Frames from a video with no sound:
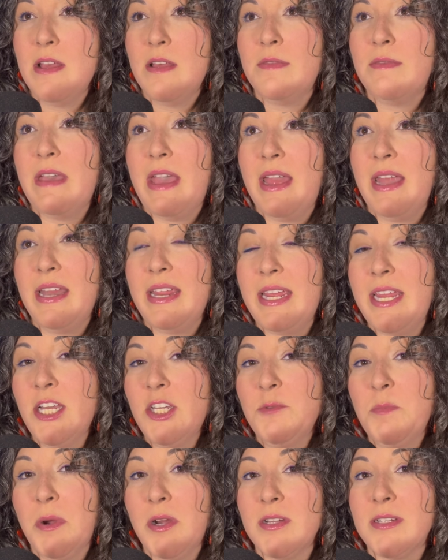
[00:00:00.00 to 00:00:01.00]
that
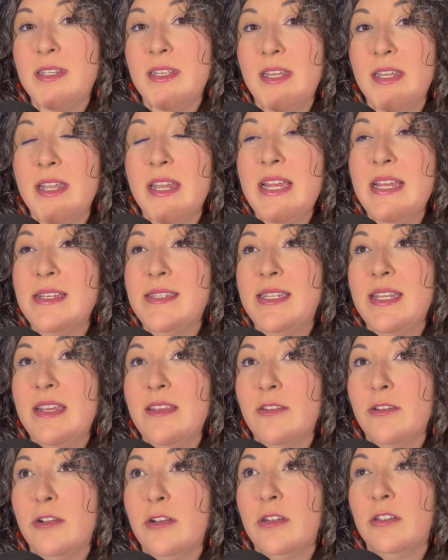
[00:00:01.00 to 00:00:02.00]
each person is
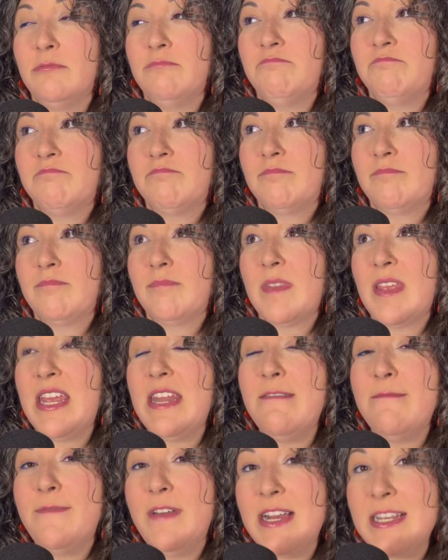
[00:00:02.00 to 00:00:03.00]
either
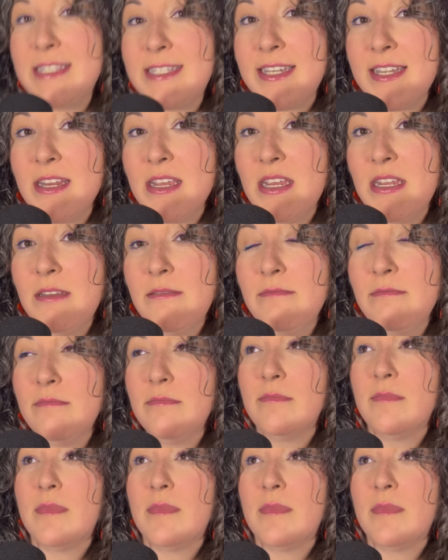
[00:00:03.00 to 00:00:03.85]
invested in,